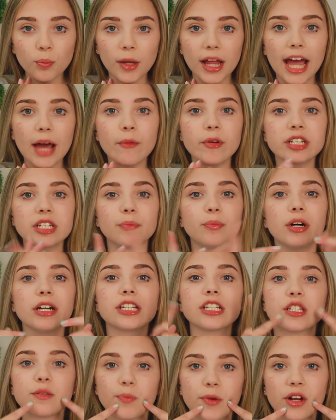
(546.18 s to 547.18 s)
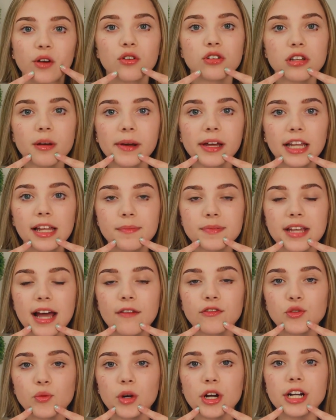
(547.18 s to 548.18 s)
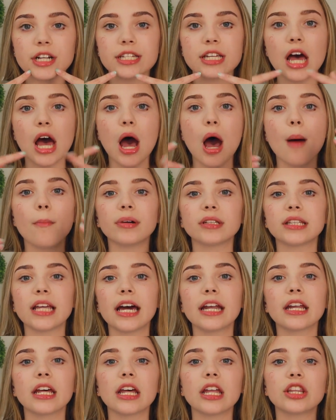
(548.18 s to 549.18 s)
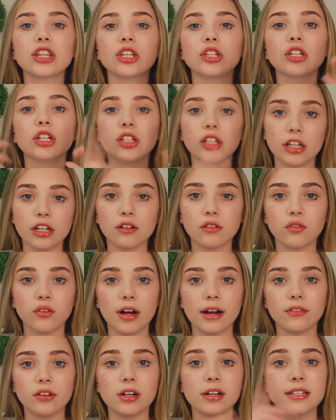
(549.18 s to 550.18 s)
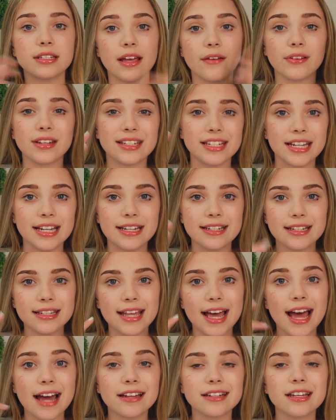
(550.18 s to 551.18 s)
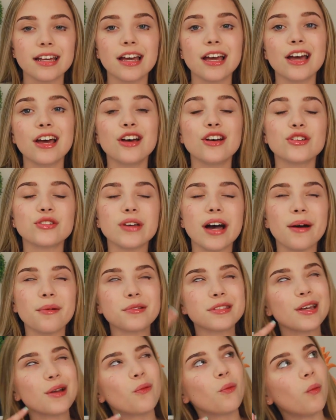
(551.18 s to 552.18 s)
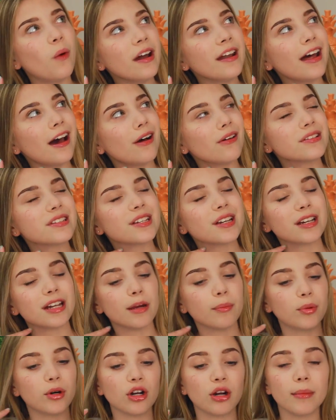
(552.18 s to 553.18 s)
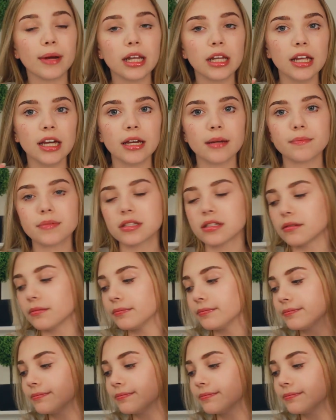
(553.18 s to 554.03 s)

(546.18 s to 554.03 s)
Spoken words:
plan was to put sprinkles on my lips afterwards, but then Glitter Forever 17 did that. So I was like, what else could I put on my lips?